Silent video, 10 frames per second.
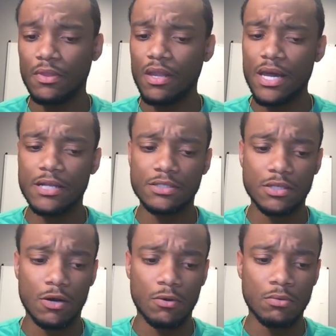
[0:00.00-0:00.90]
And
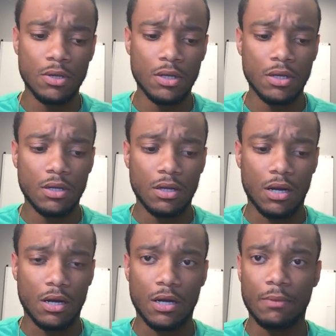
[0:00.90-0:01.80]
so
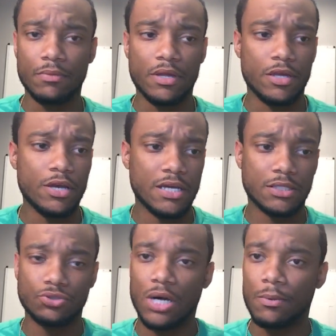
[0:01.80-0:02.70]
you guys
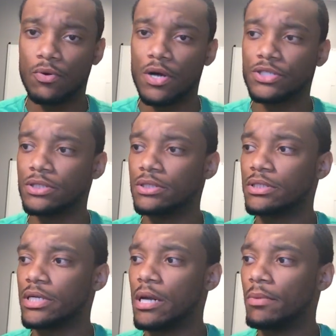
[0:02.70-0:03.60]
can drop questions,
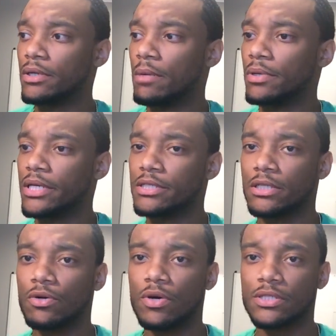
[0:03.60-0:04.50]
and I'm gonna get to
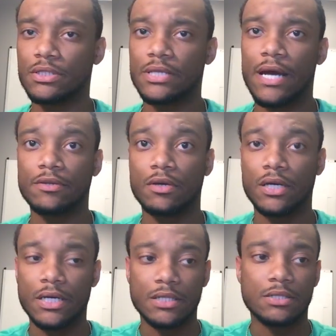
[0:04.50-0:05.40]
the questions after I
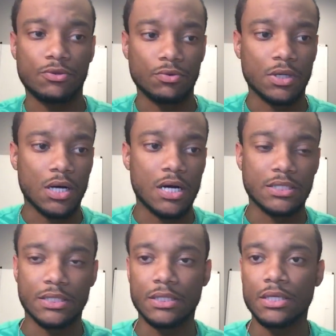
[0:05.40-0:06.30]
get through the
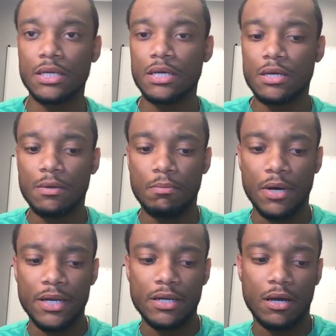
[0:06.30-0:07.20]
content.
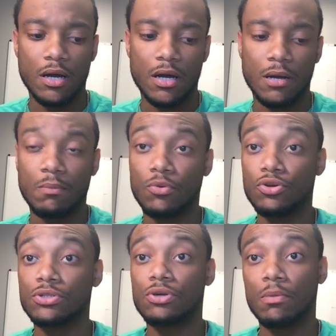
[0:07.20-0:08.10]
But you
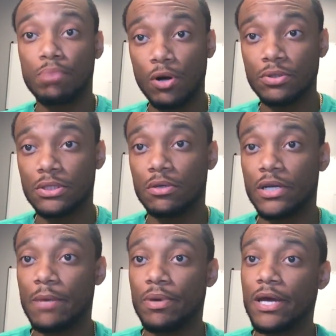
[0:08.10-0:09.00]
can start posting on
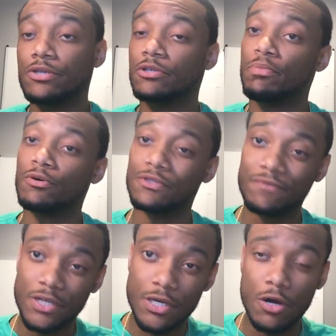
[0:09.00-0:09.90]
that page. You can post
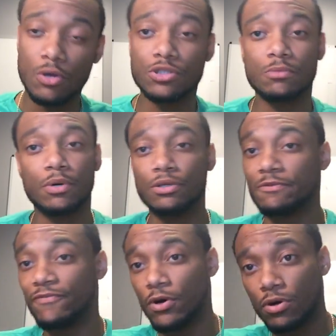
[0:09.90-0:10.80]
videos, you can post
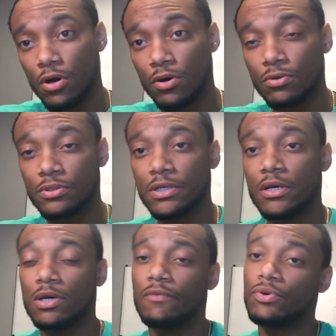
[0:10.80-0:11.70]
photos.
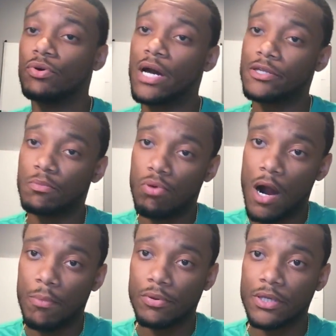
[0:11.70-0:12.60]
We're going out to
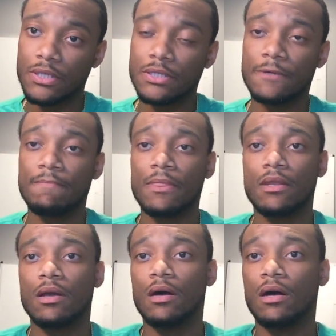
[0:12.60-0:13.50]
properties,
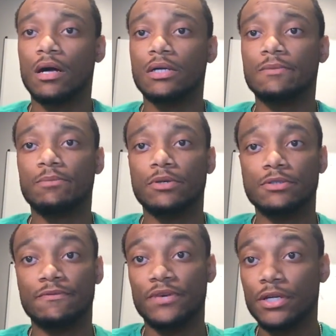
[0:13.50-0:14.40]

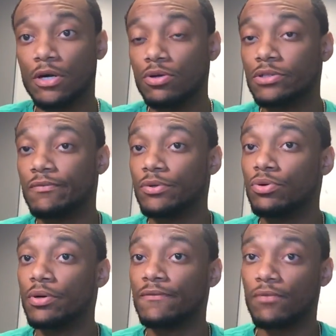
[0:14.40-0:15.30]
post videos of
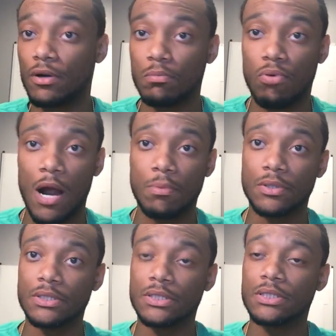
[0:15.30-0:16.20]
you in front of
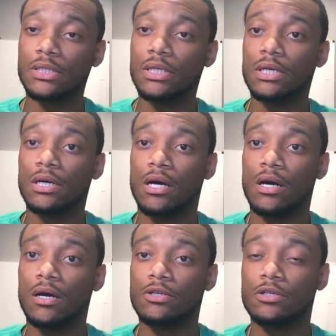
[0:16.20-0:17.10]
properties.
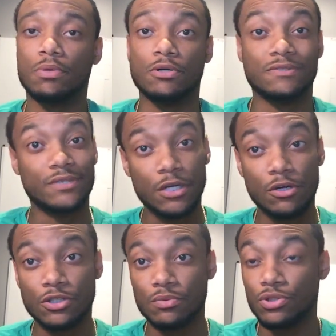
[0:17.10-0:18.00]
You can post
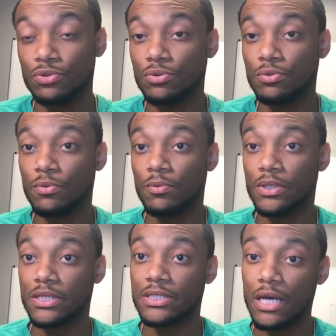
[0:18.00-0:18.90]
videos with
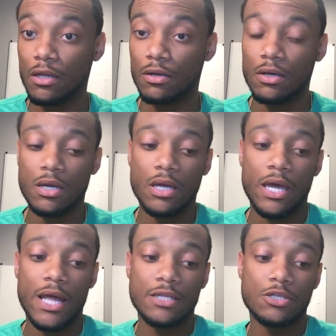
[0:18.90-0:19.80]
the seller.
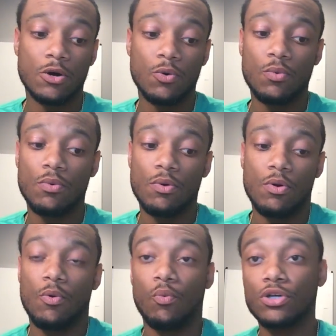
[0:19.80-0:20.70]
And so
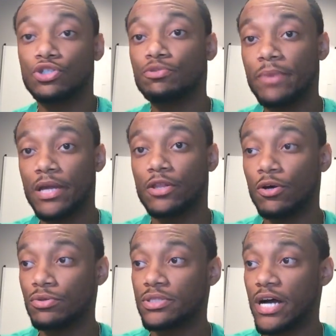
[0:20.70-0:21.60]
once you make
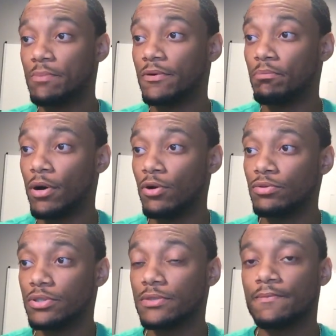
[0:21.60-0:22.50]
those type of
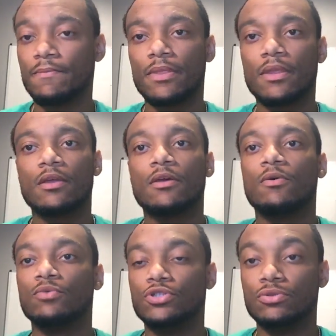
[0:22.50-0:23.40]
posts,
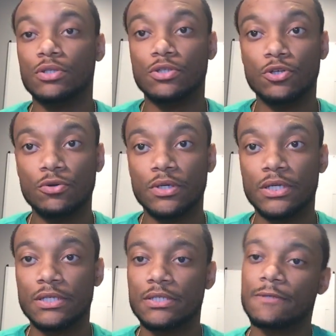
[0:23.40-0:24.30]
what you can do
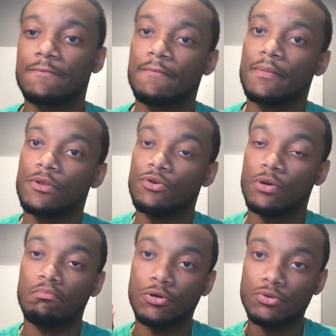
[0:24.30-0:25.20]
is you
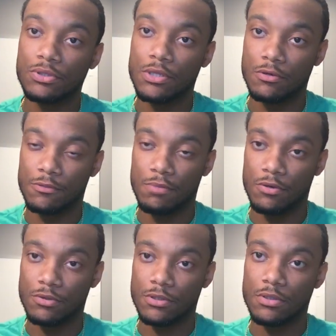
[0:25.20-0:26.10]
can boost those
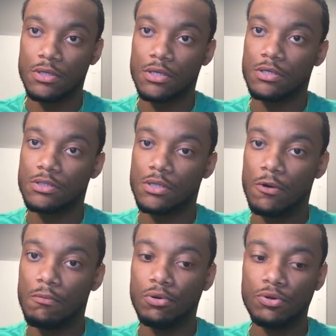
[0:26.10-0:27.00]
posts.
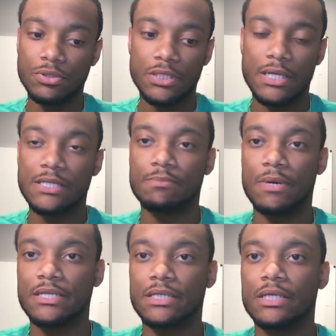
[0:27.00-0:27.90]
So boosting is
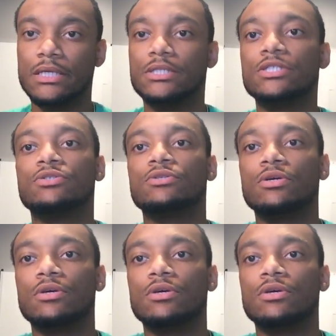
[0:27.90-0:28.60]
basically just